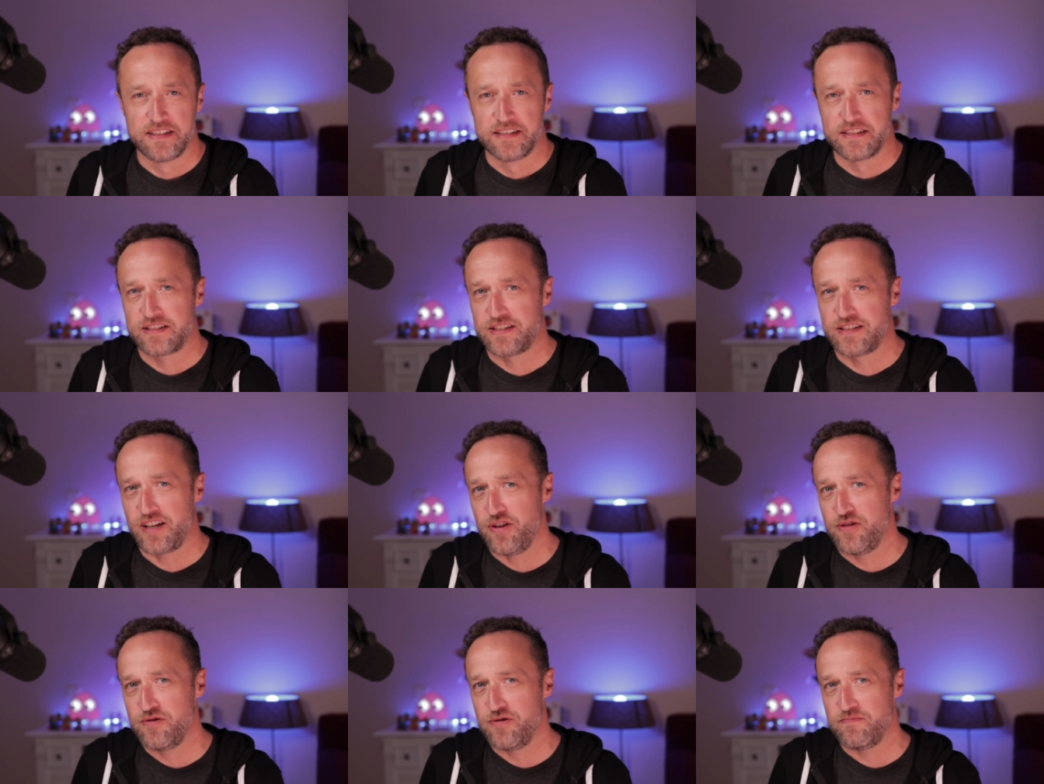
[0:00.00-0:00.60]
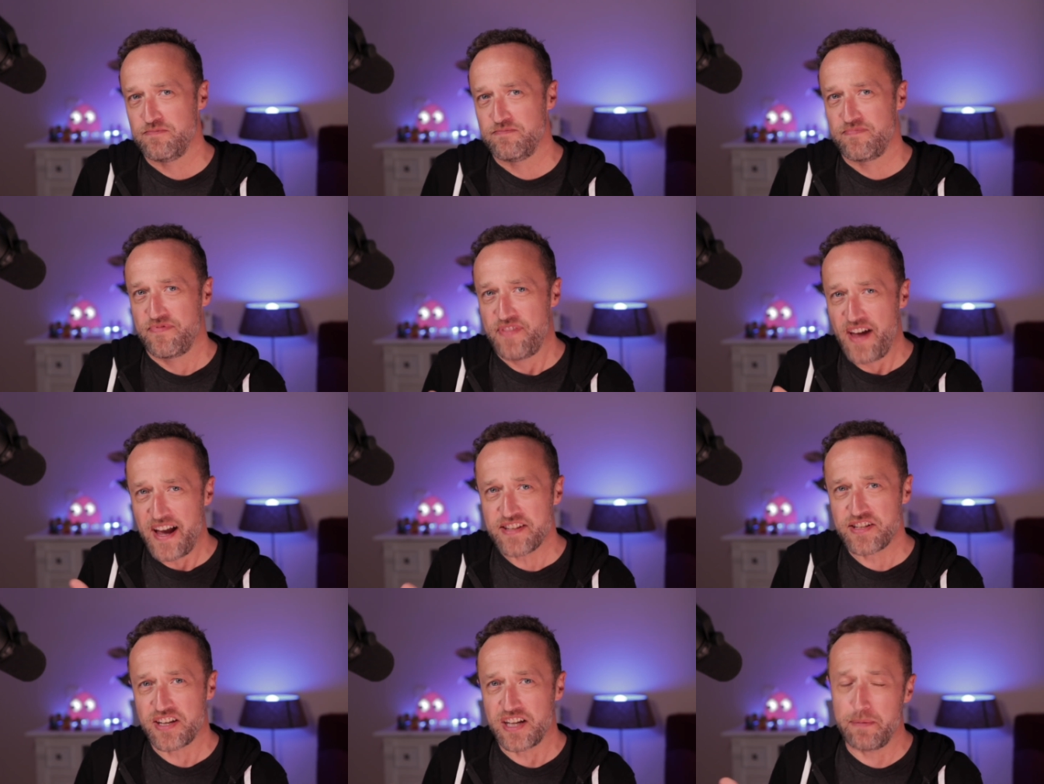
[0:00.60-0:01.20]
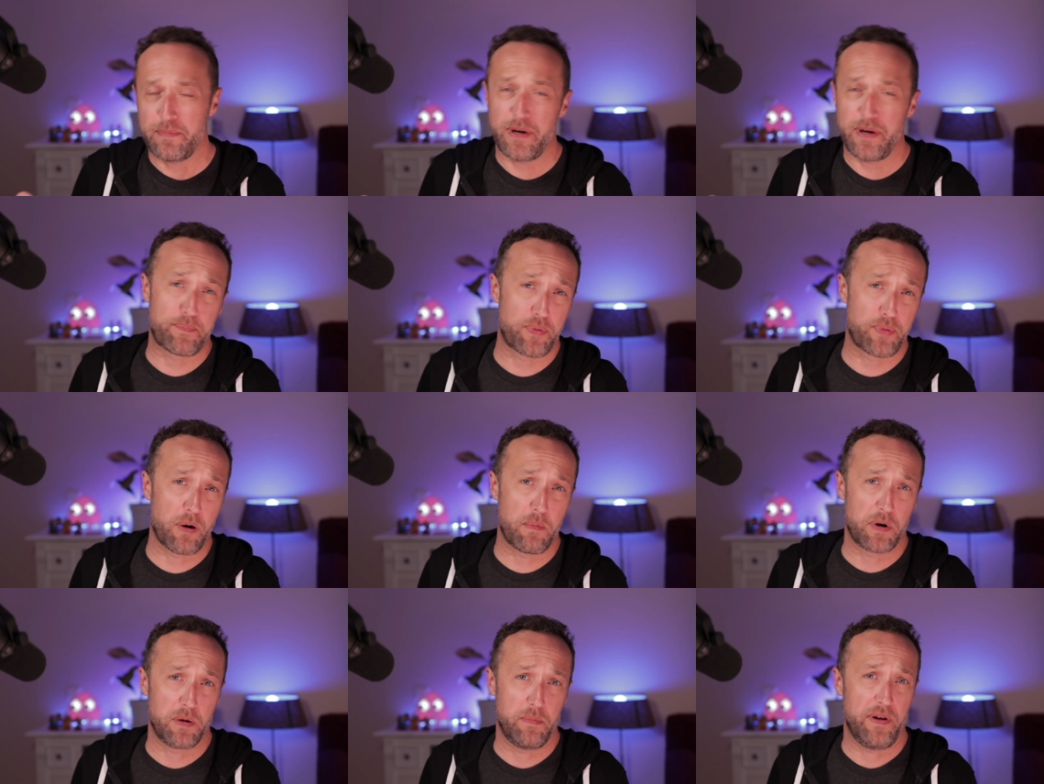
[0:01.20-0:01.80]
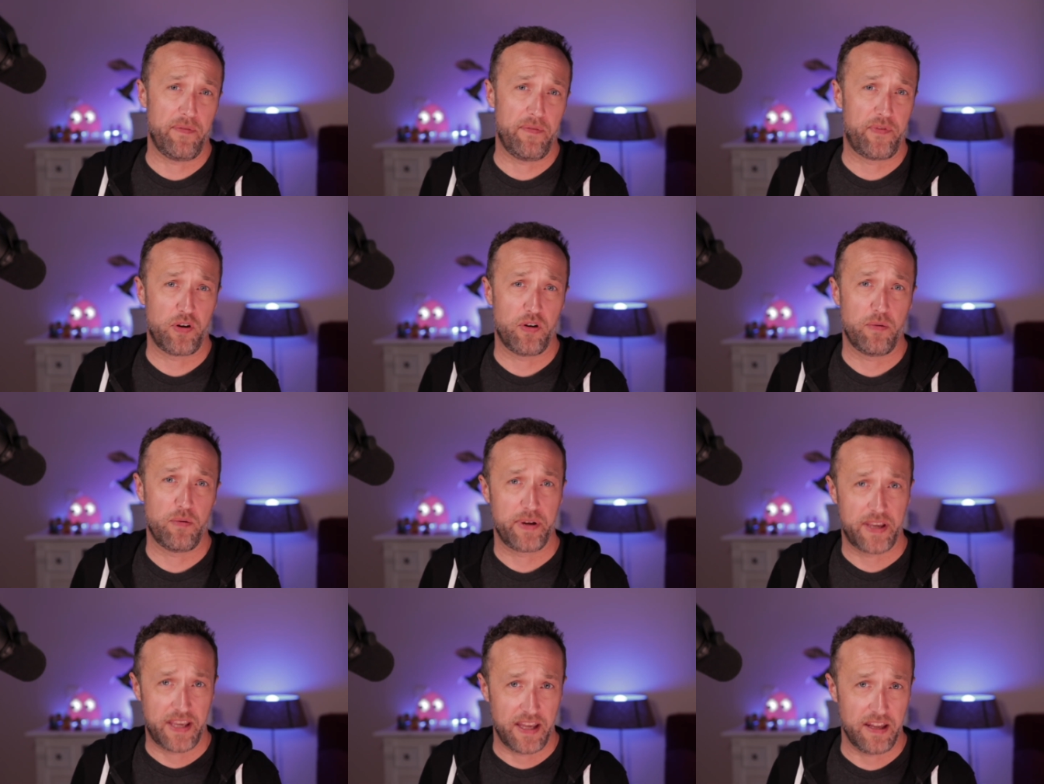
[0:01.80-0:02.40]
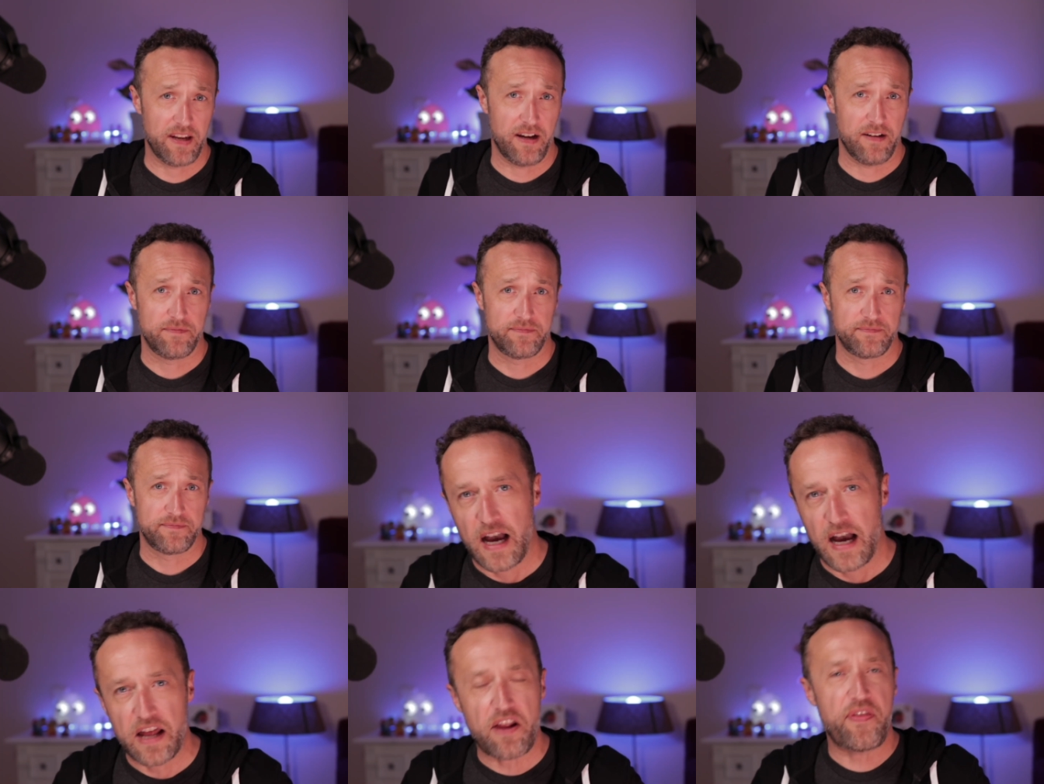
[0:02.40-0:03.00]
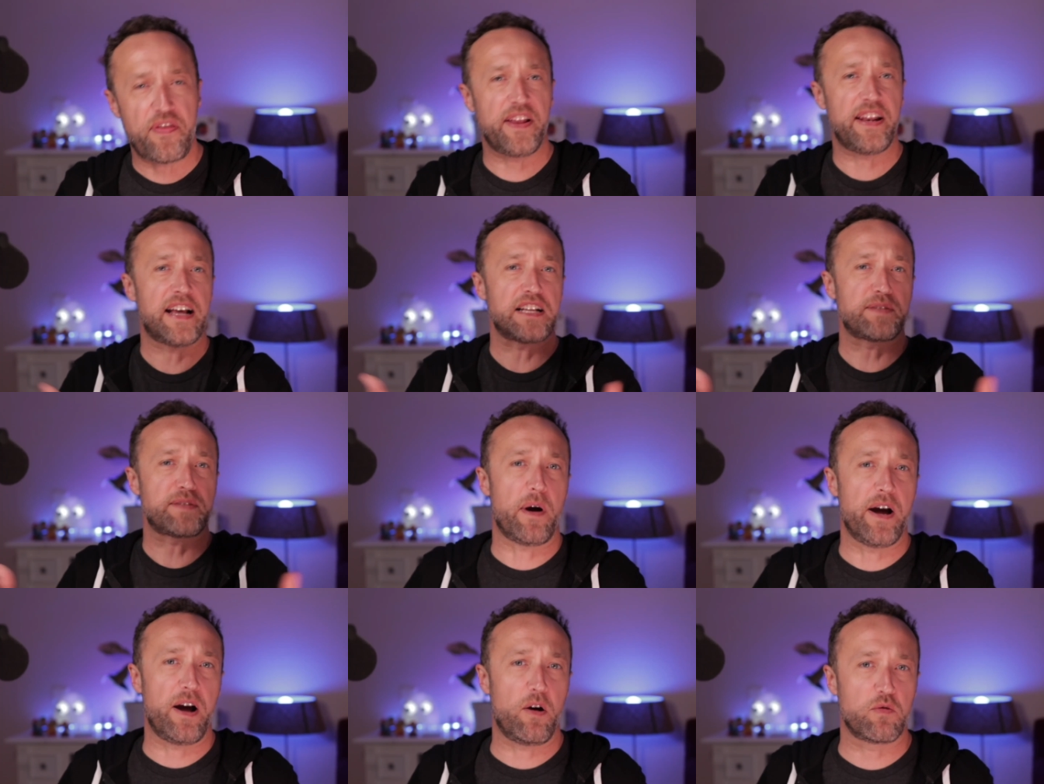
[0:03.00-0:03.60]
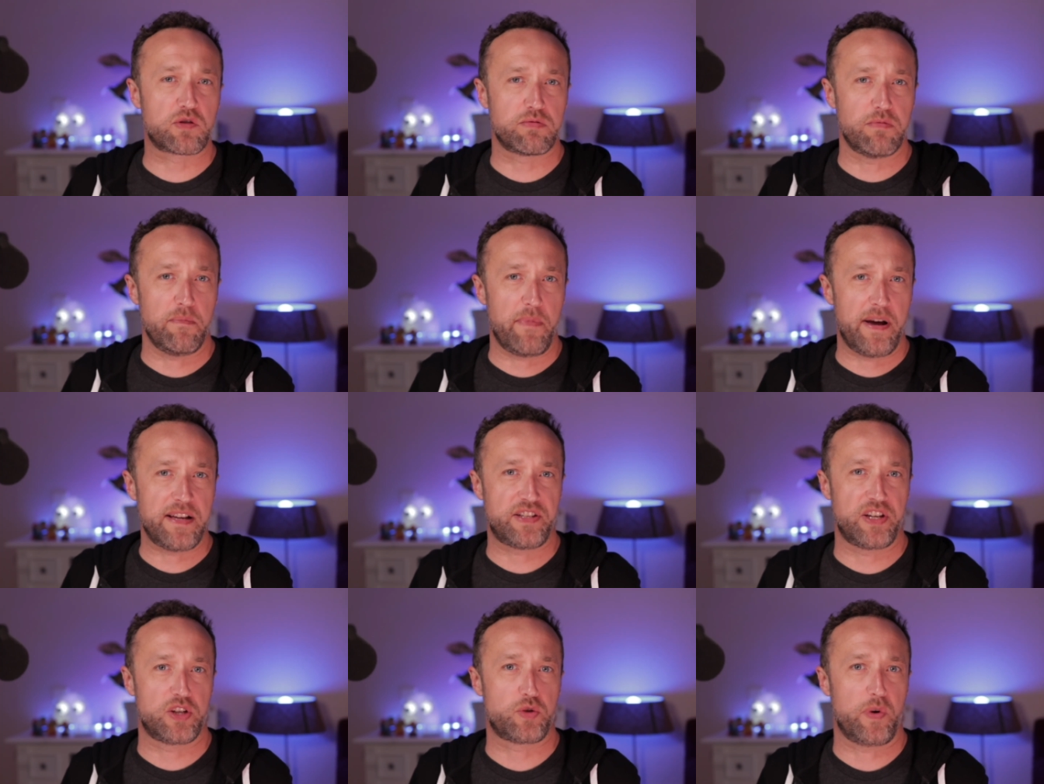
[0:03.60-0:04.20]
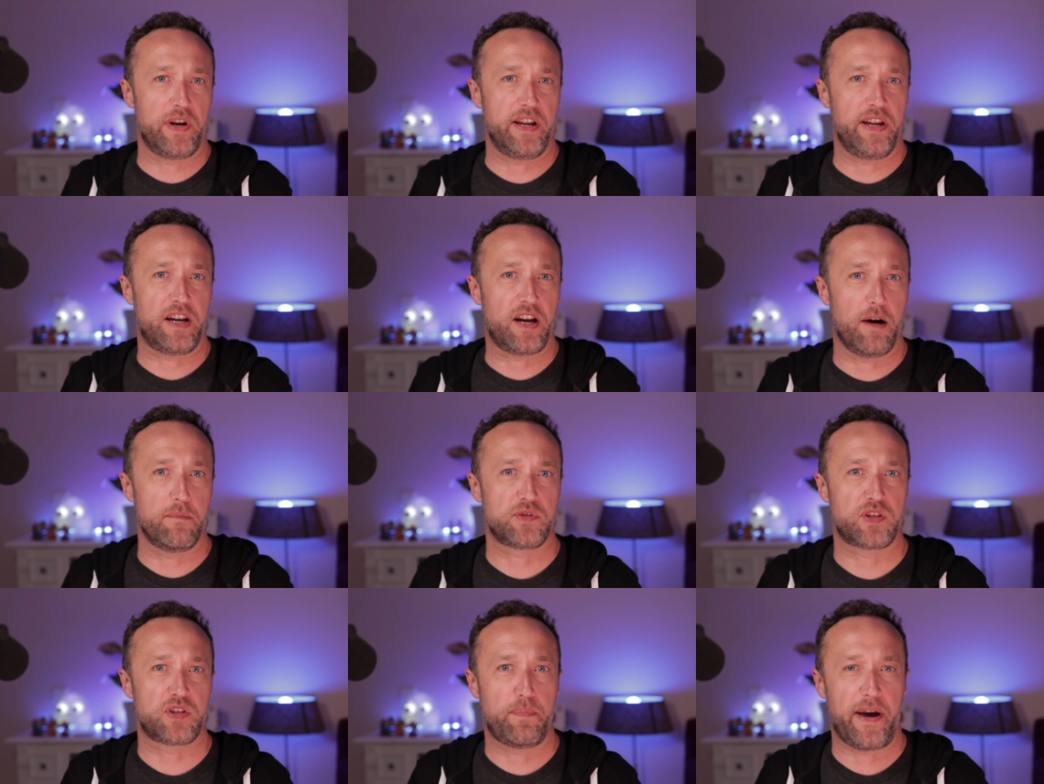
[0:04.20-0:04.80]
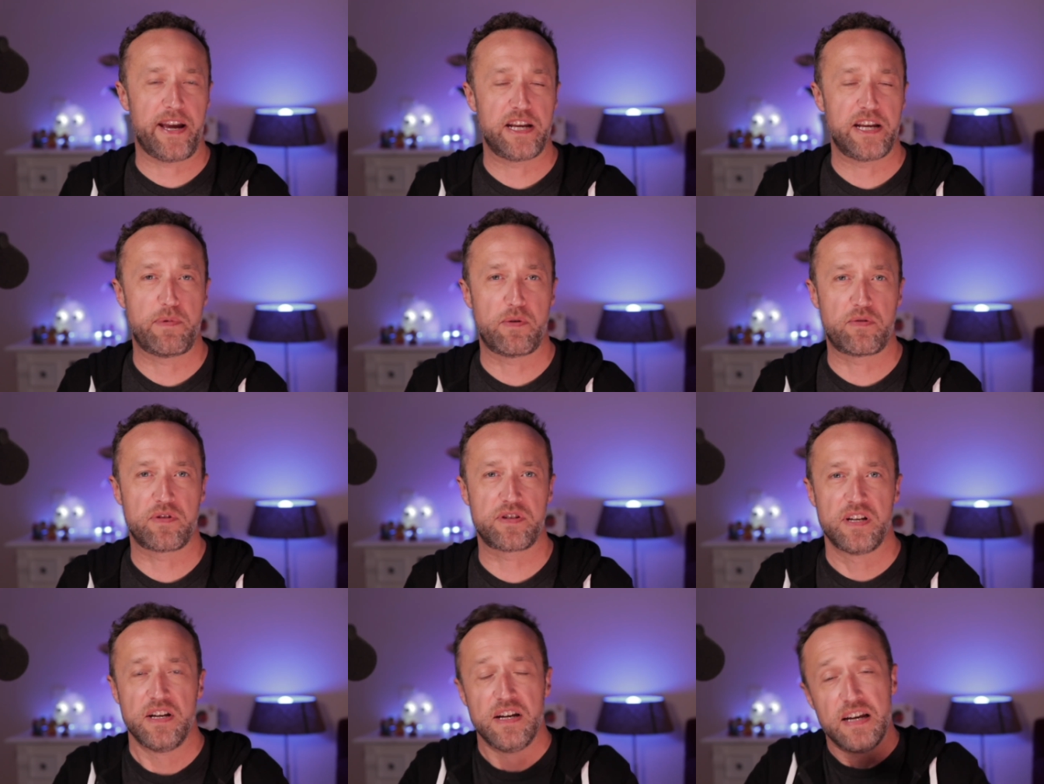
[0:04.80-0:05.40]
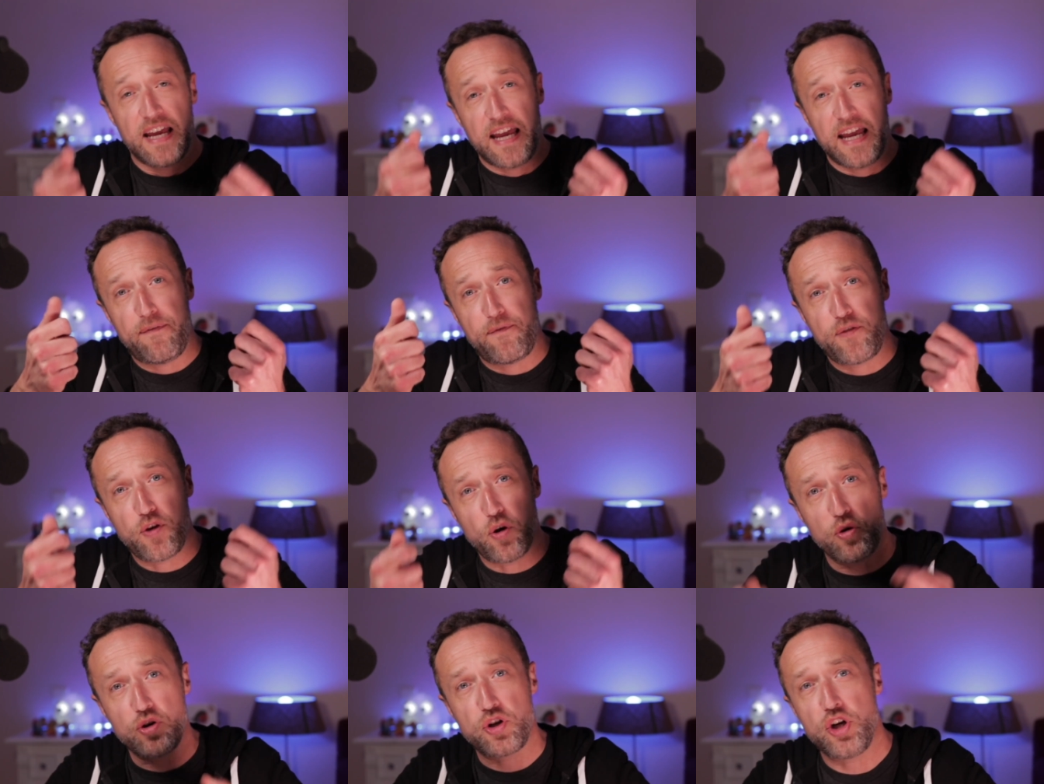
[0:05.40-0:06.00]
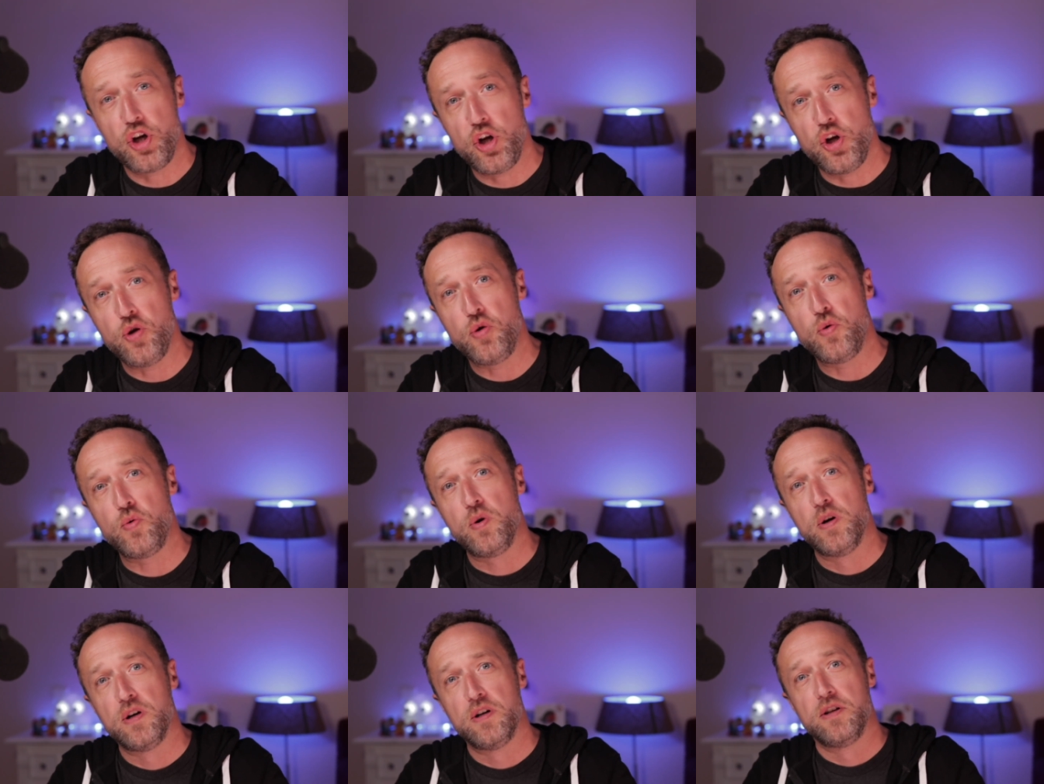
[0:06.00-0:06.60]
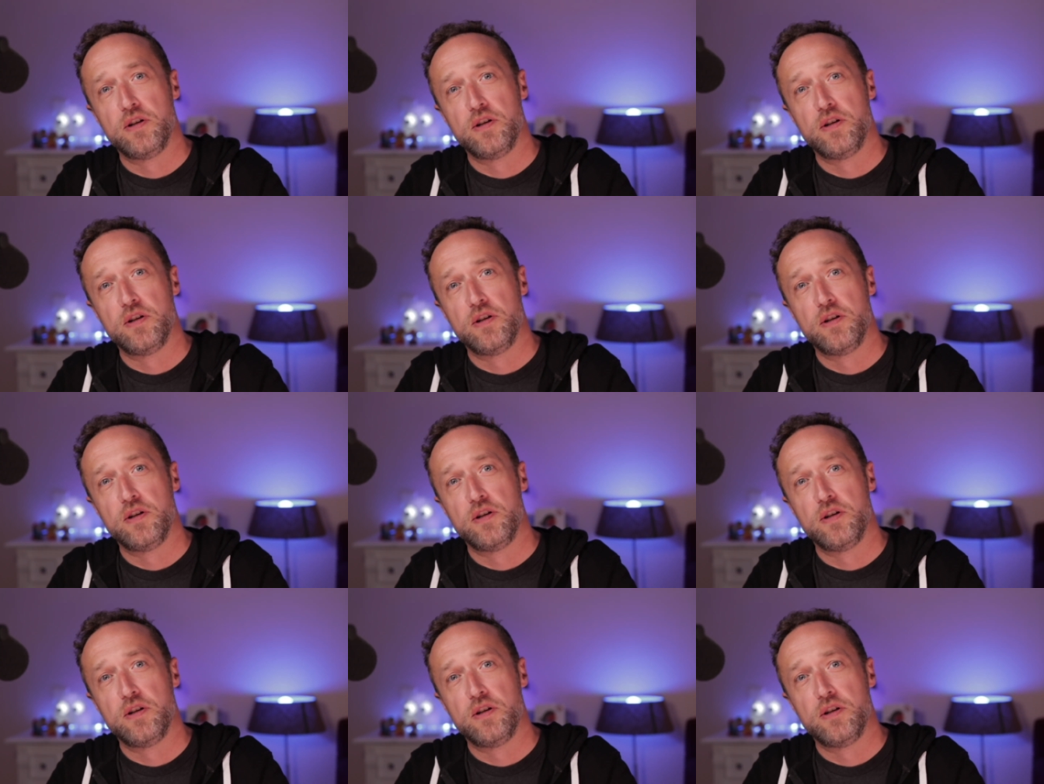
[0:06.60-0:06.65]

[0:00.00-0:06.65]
So that's going to be a problem if you're a beginner. And I think that's my ultimate message when it comes to page builders. If you're new